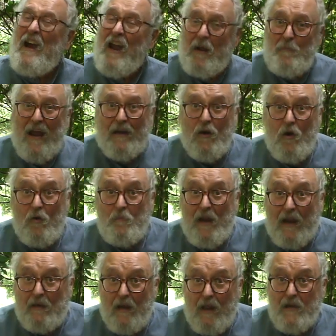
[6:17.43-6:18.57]
And back home,
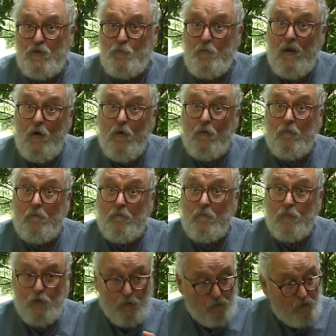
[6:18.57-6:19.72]
that glass of milk,
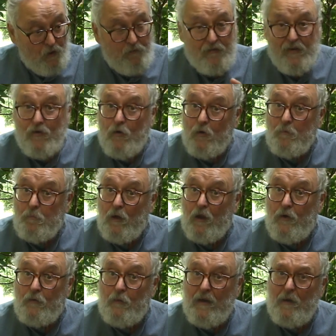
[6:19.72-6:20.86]
sure enough, it turned
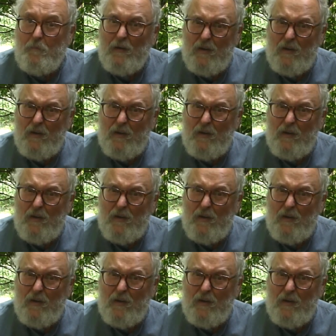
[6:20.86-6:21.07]
blood red.